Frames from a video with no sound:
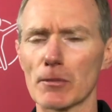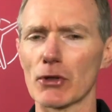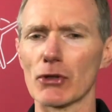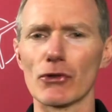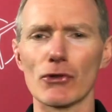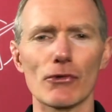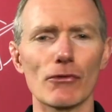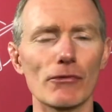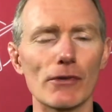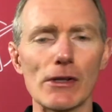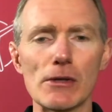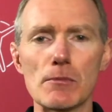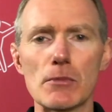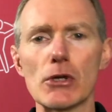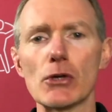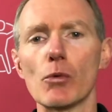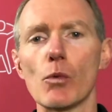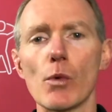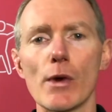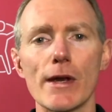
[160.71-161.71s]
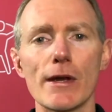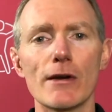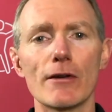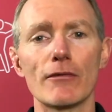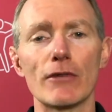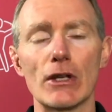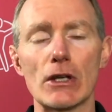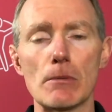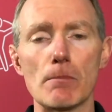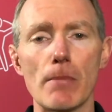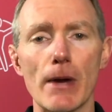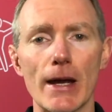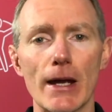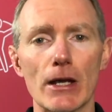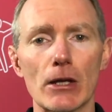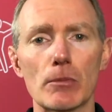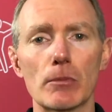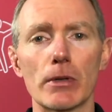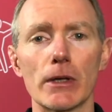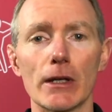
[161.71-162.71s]
but not really be aware of any
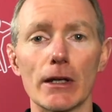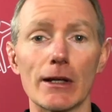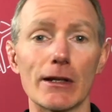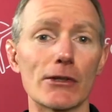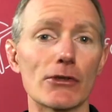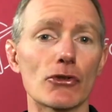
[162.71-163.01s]
back pain.